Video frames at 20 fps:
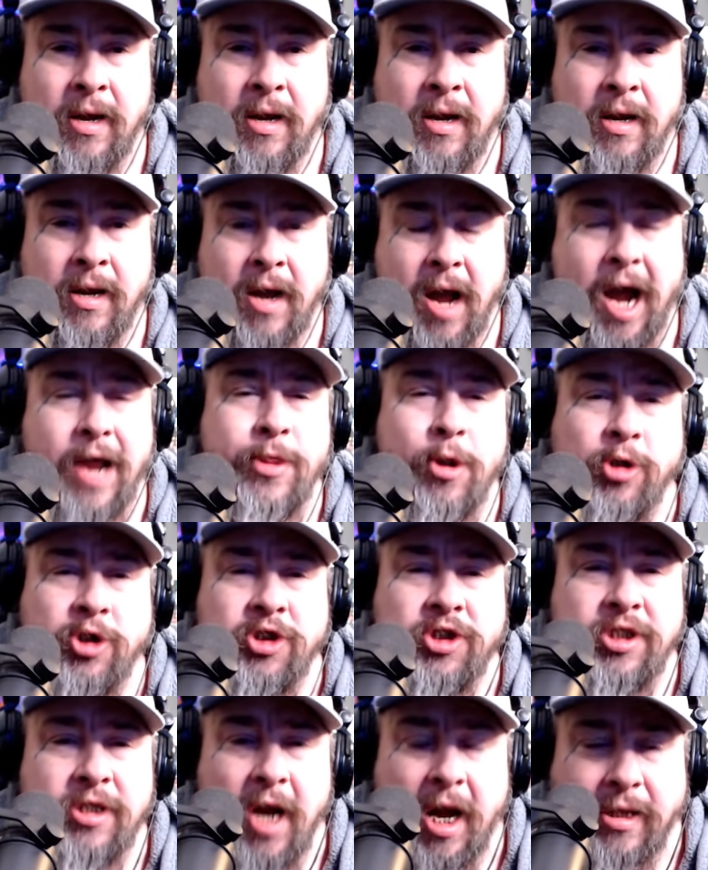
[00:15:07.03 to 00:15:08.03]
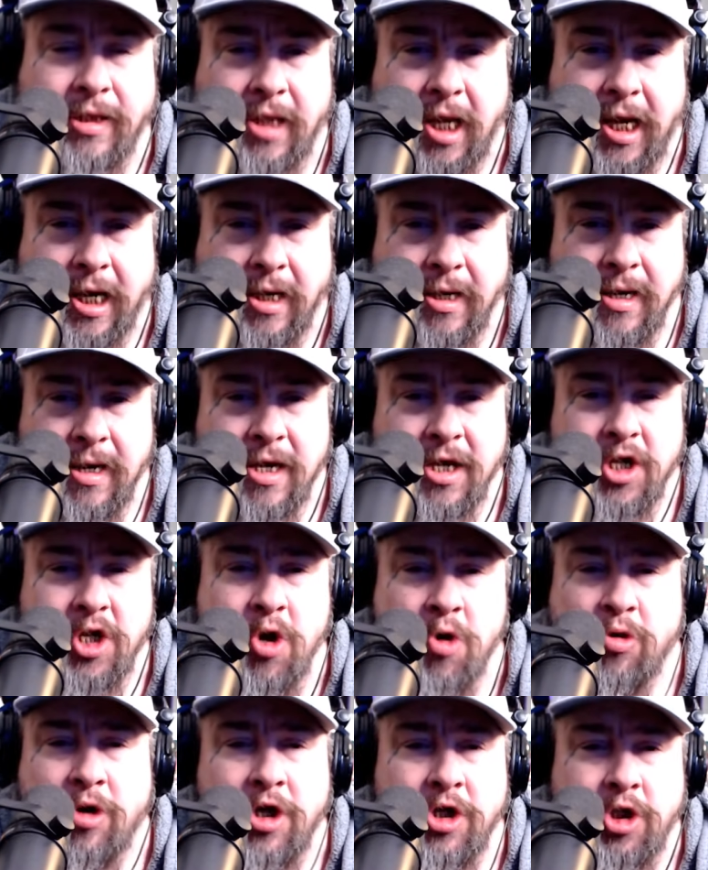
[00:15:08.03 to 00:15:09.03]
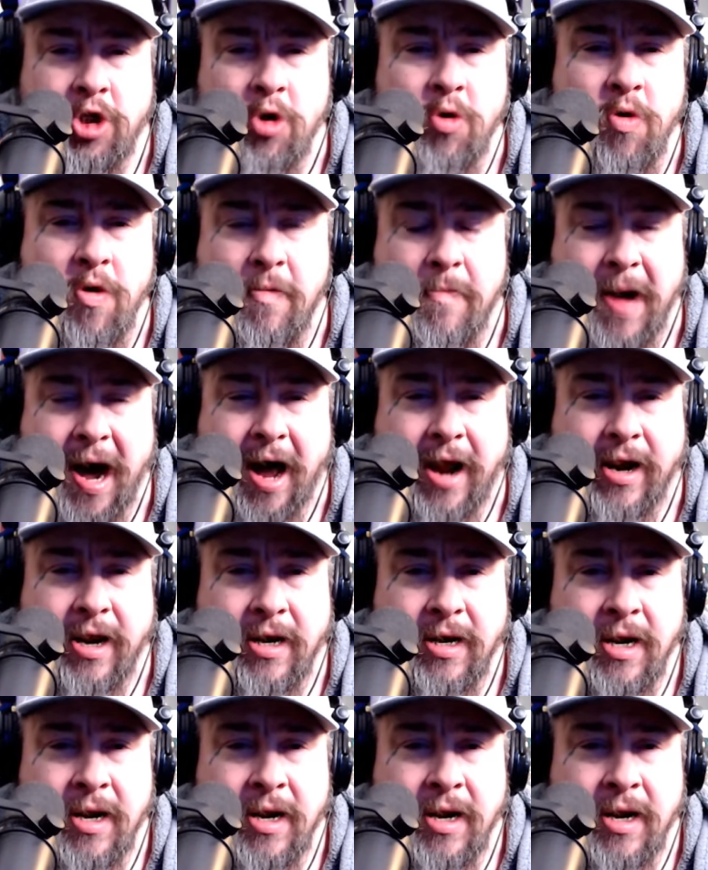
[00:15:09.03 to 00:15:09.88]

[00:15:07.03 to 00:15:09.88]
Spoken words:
And there's nothing you could do about it.